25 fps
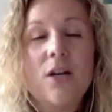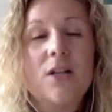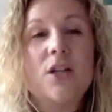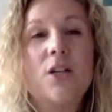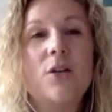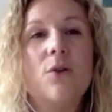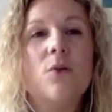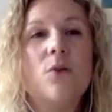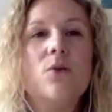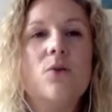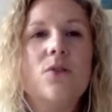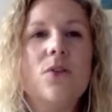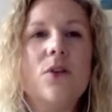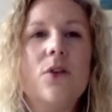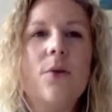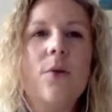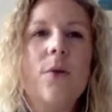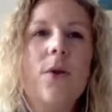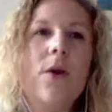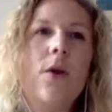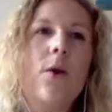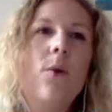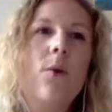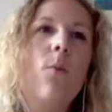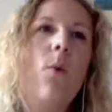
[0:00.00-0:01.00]
And also
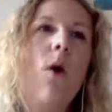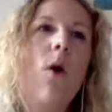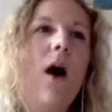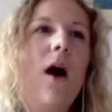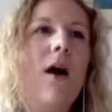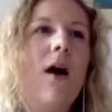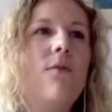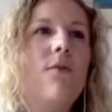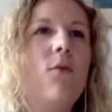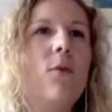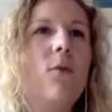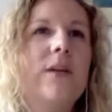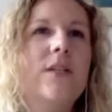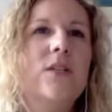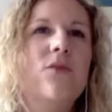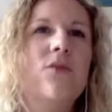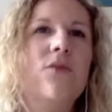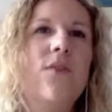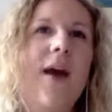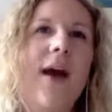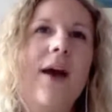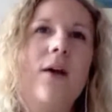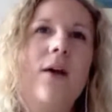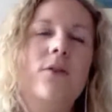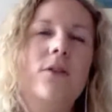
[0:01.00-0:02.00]
what I've always
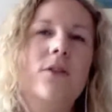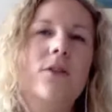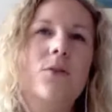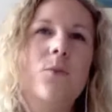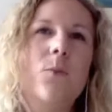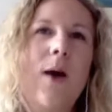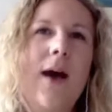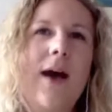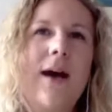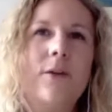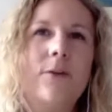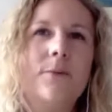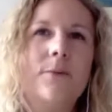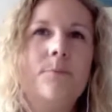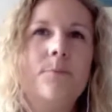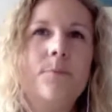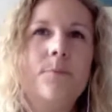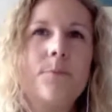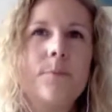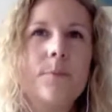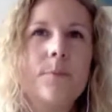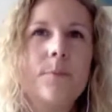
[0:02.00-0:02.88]
found as well